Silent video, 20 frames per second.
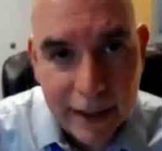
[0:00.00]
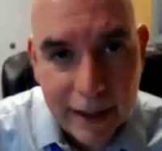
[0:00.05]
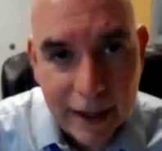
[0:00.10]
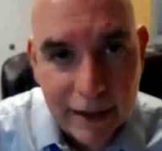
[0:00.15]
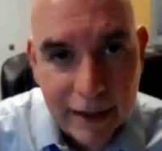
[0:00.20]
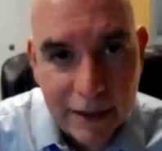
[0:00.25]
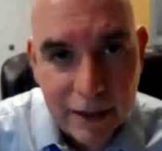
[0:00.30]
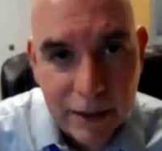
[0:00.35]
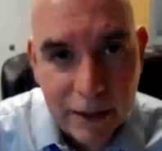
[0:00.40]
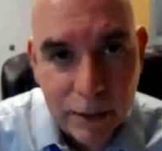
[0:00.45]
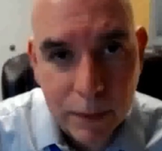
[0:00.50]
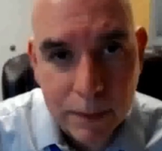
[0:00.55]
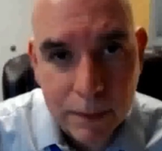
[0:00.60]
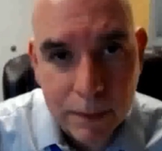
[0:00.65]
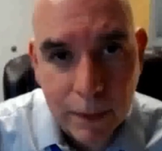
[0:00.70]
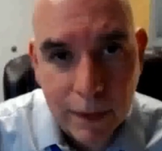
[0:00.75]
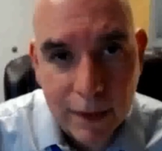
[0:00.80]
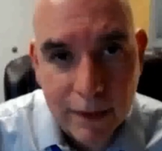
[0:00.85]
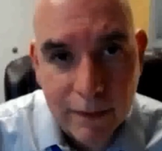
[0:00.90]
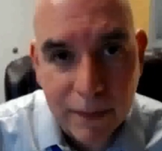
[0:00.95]
cases
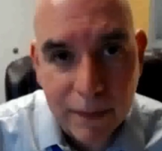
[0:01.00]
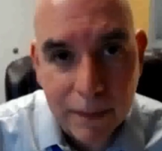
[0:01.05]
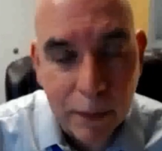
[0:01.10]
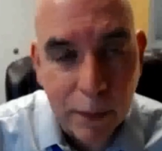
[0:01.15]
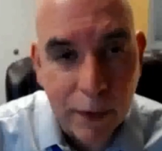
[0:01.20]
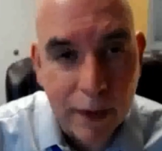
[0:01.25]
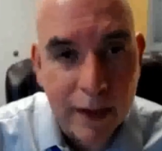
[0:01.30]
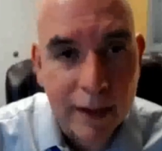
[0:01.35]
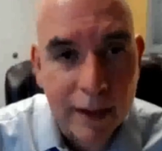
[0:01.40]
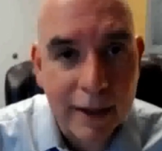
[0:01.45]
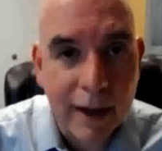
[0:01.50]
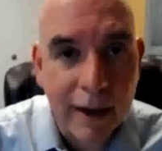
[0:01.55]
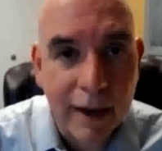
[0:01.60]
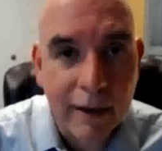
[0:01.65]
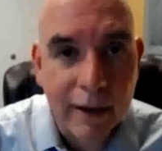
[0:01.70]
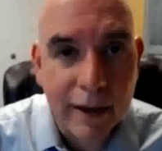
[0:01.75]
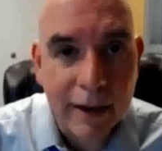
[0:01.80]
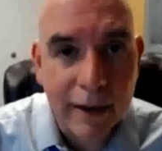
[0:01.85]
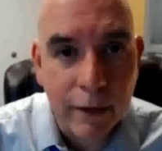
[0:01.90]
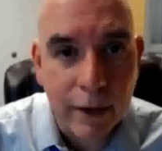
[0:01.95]
reported from Crittenden
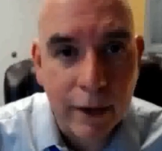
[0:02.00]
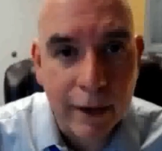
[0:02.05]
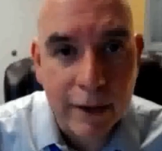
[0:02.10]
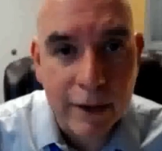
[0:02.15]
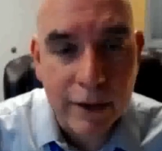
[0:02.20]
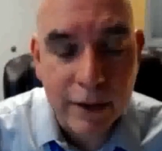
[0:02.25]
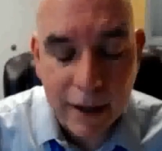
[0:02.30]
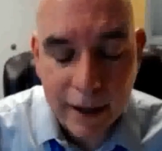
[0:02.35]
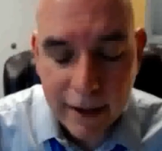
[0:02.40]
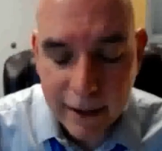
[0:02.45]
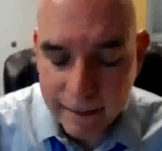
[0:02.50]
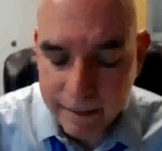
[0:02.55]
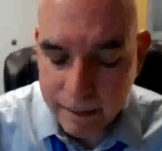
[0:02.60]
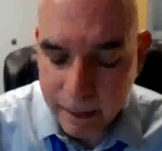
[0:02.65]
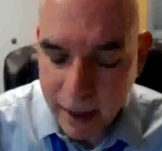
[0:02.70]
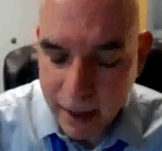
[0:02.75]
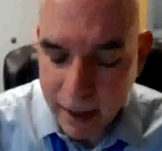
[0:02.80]
County in Arkansas